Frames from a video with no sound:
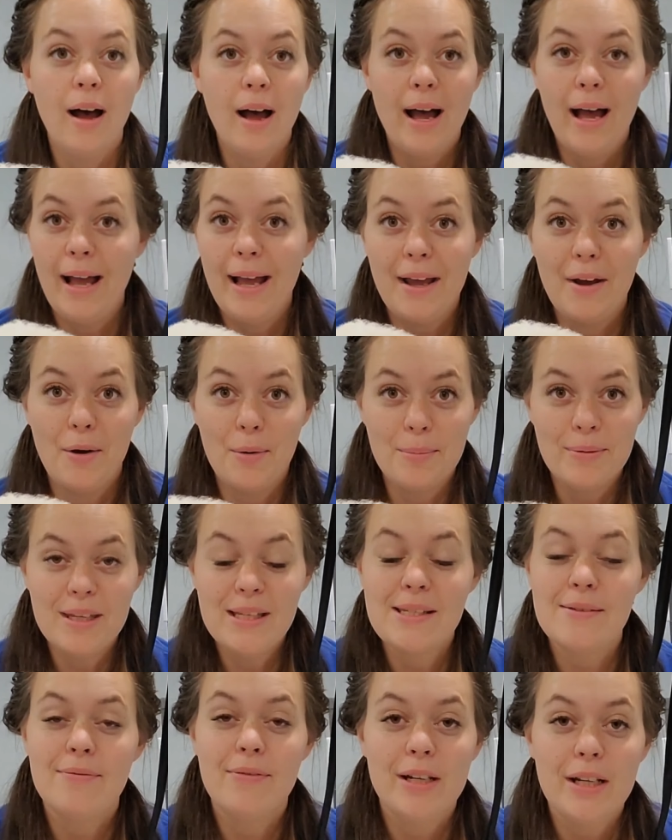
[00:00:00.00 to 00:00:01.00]
I hope
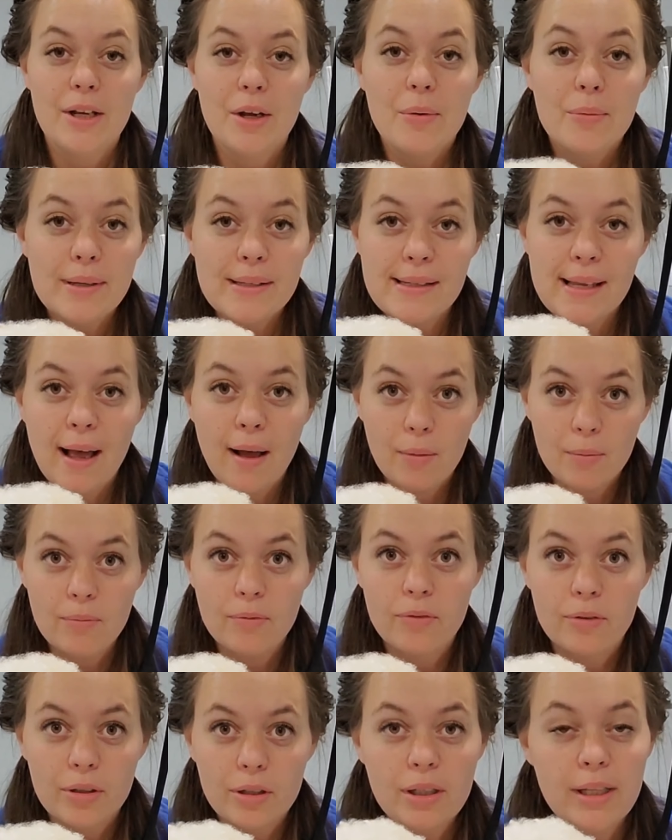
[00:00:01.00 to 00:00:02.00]
this video was
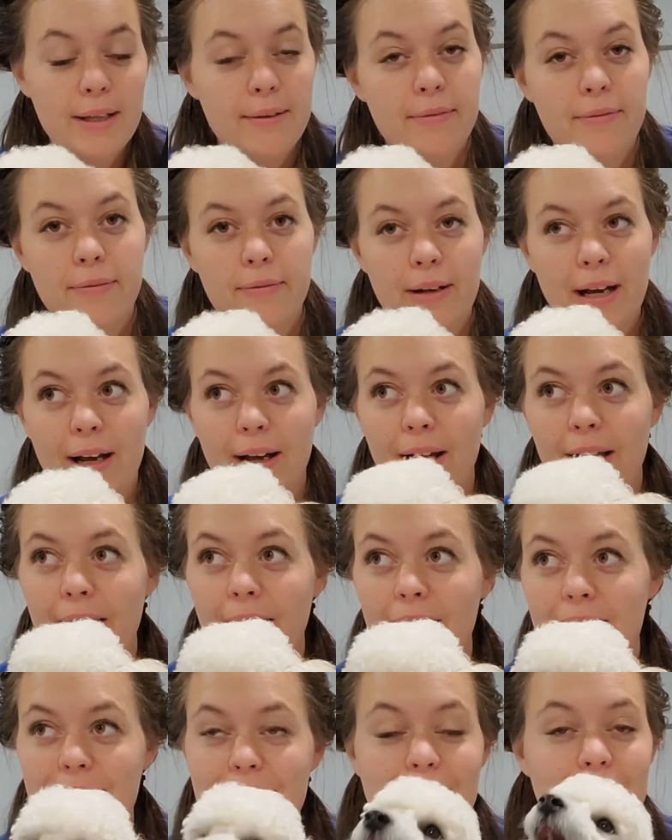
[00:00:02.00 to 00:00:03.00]
helpful. If
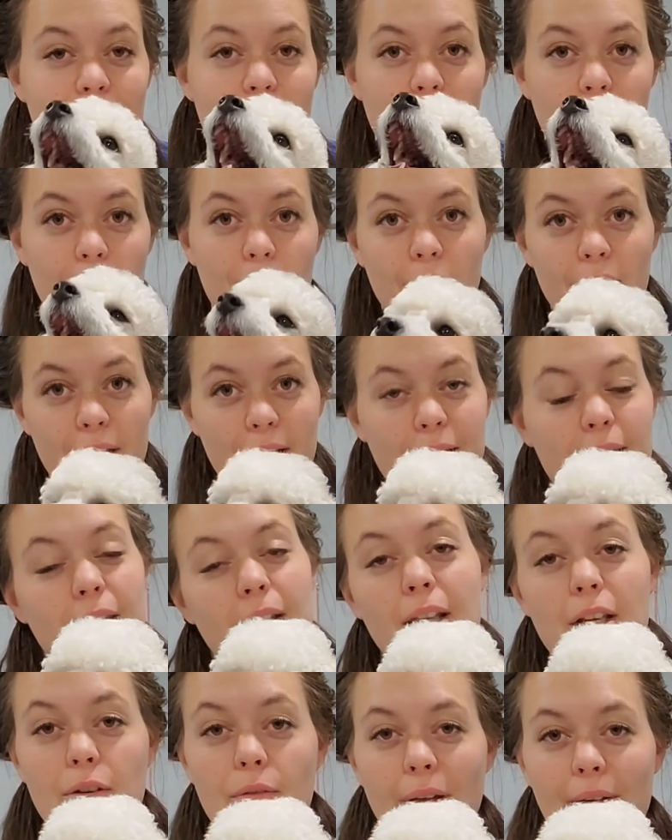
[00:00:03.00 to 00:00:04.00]
I didn't cover
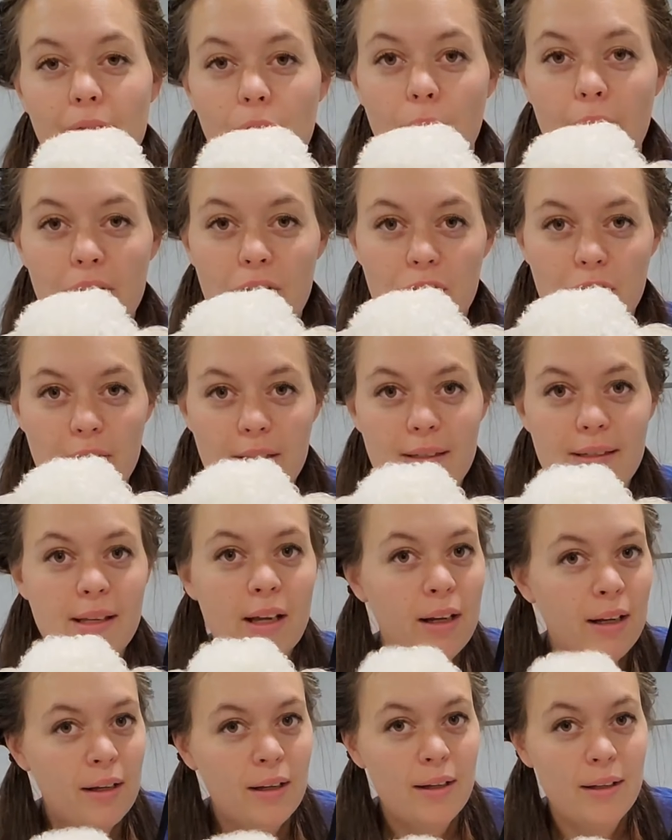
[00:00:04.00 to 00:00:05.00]
anything and you have questions,
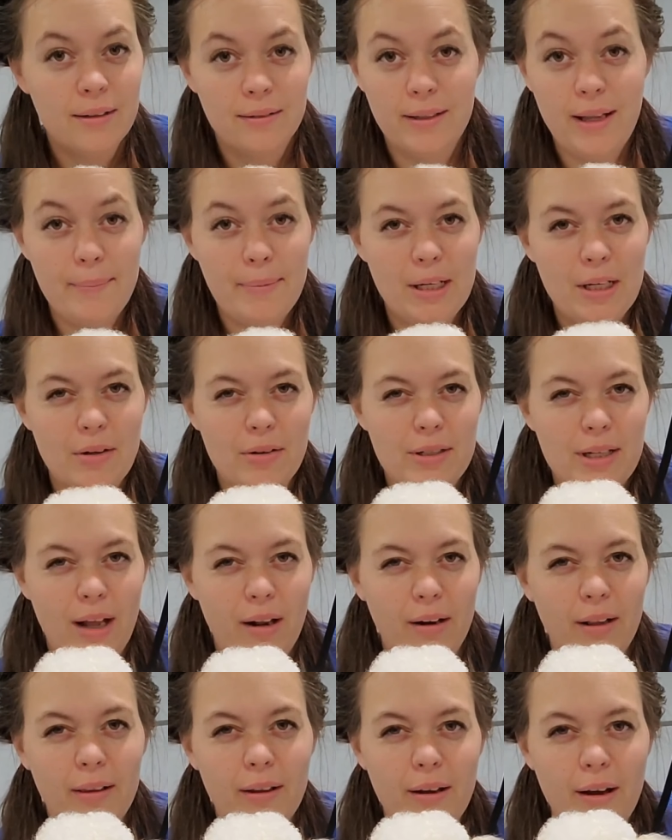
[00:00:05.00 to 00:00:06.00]
let me know
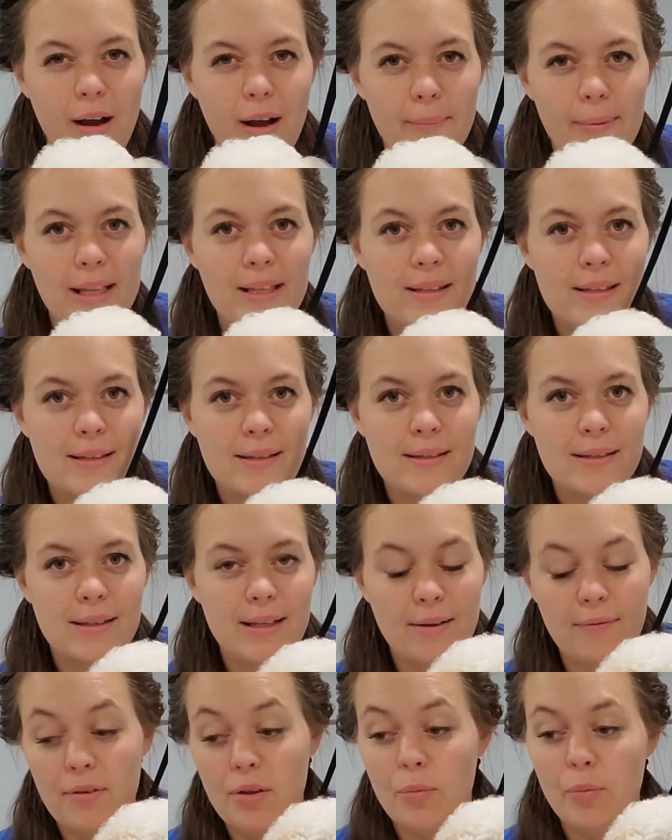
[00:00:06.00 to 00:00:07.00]
down in the comments.
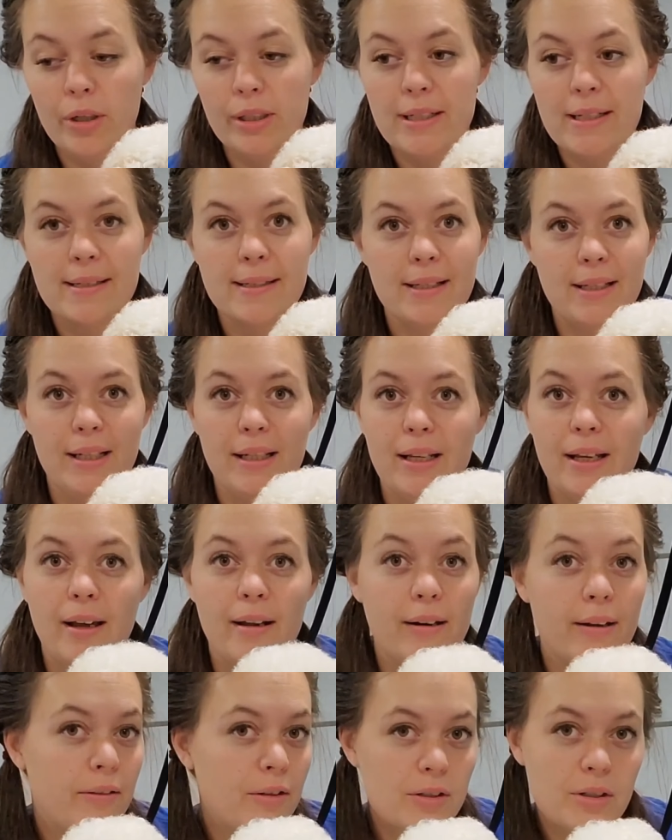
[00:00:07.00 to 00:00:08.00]
If you want to see
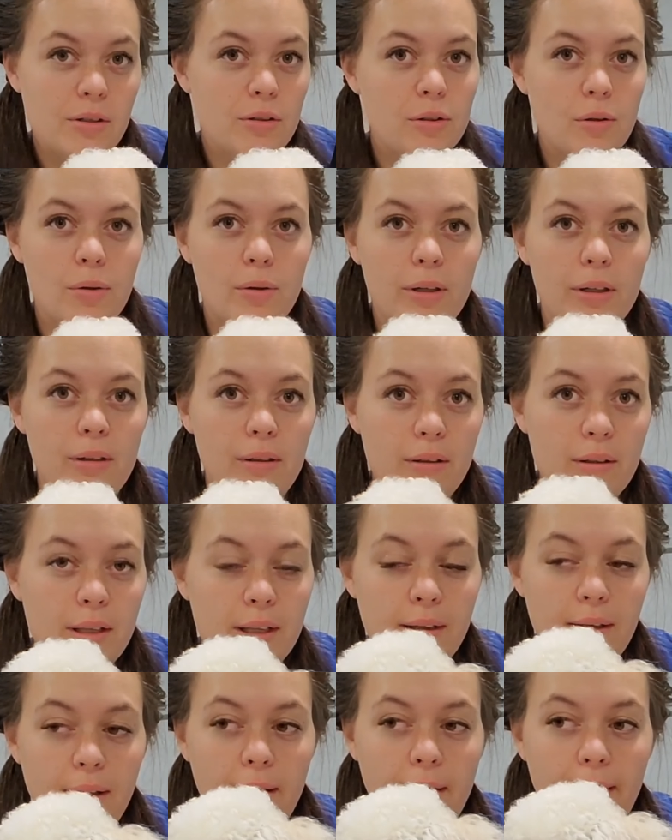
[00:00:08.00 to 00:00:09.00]
another tutorial,
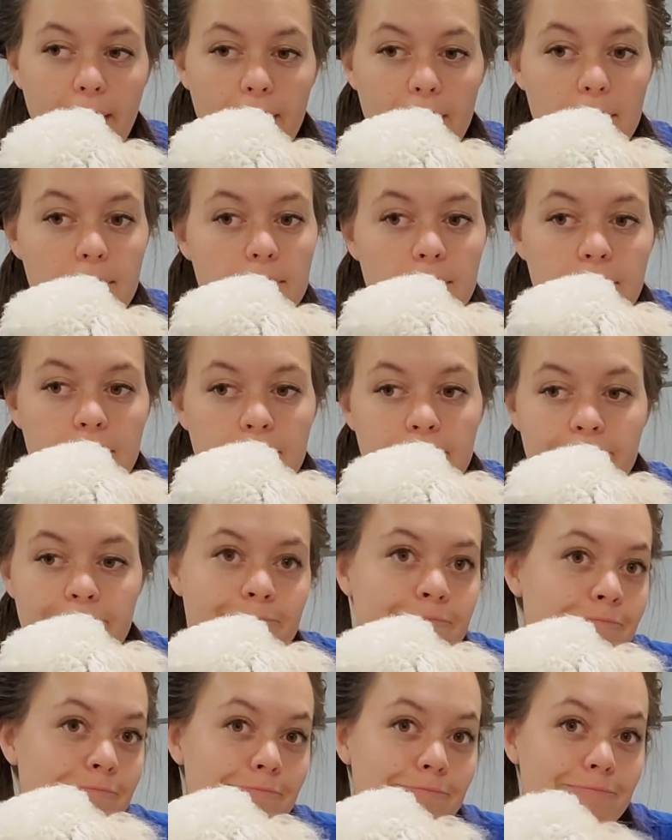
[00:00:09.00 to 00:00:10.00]

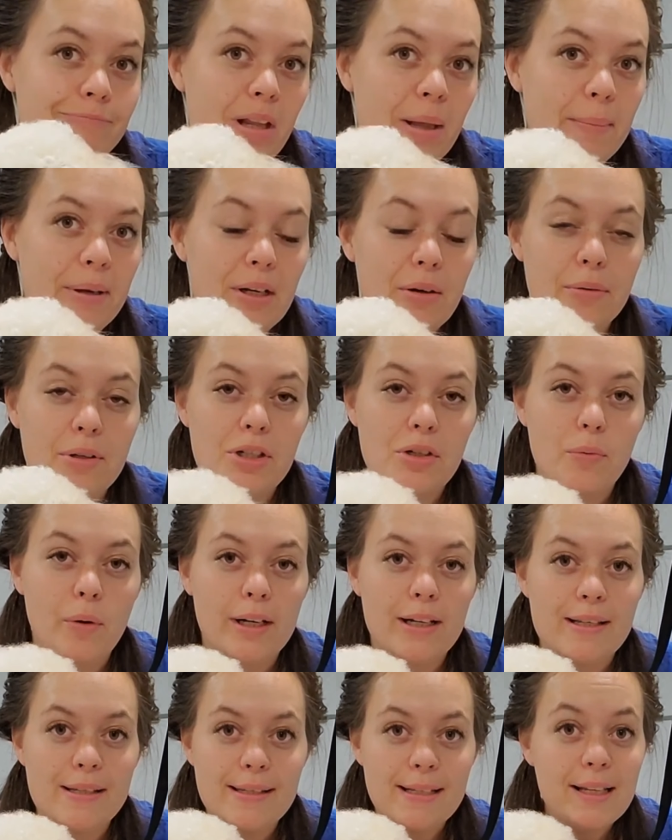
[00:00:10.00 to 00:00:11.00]
let me know what you
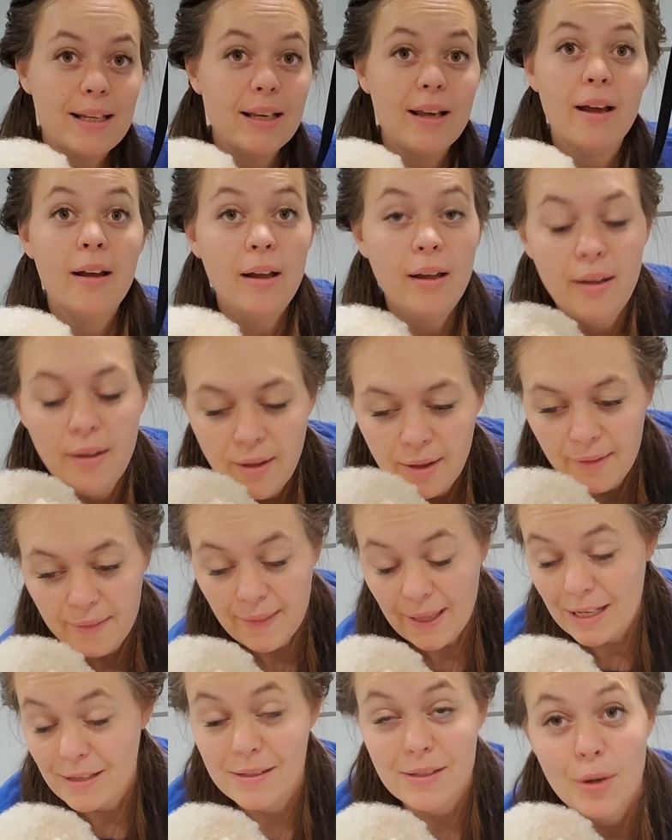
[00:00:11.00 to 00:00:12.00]
want to see.
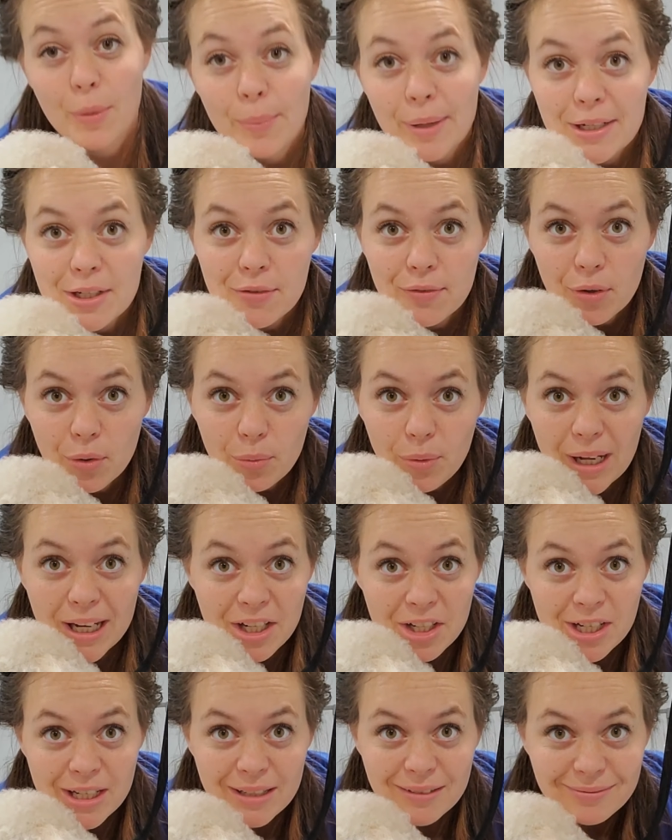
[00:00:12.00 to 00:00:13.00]
Thanks so much for
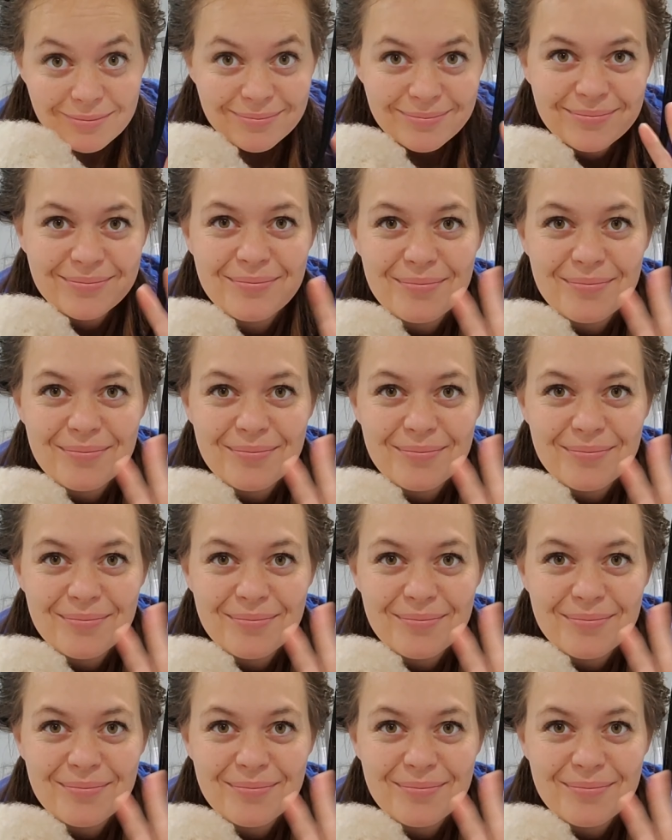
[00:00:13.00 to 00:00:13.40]
watching.